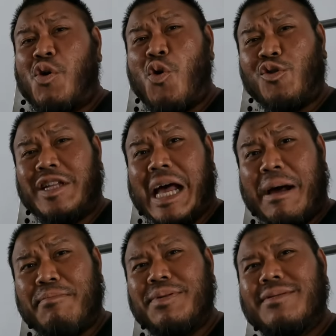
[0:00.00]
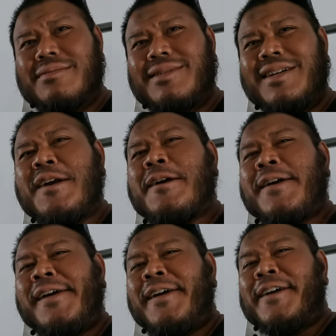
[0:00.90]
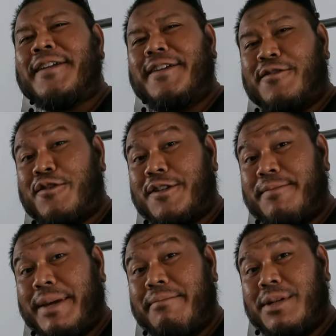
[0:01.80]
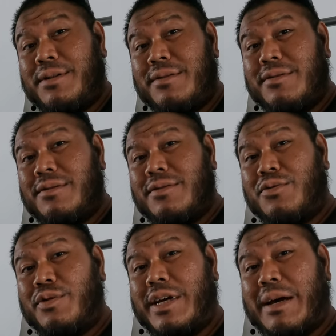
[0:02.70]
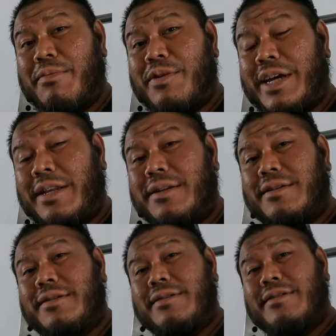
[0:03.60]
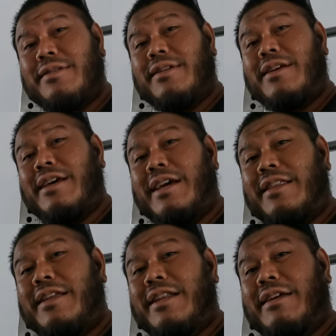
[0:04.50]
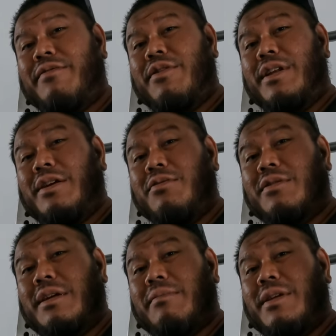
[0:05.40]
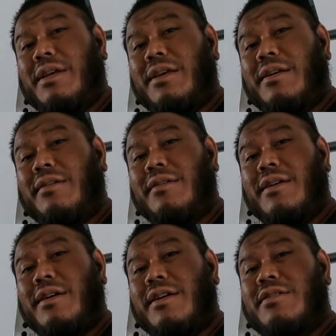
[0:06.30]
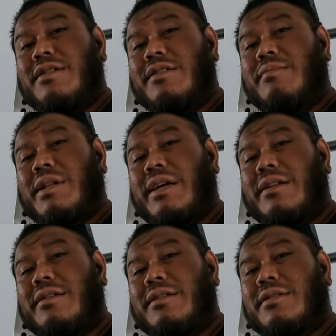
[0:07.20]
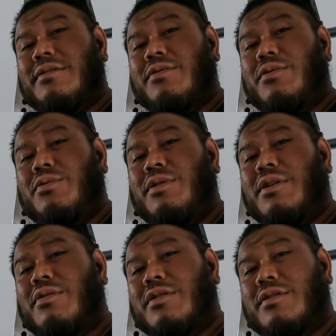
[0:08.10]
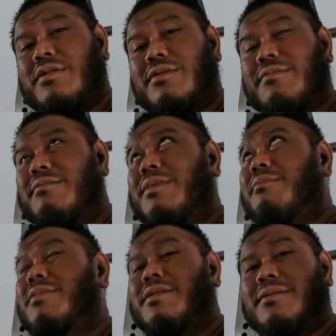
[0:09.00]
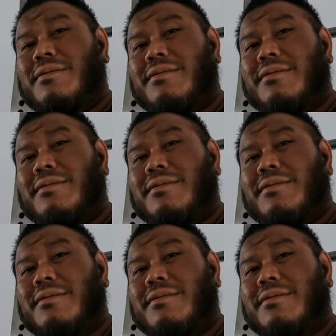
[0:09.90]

hooked up the cross member to the upright and then I've already hooked up the adjustable handles to the cross member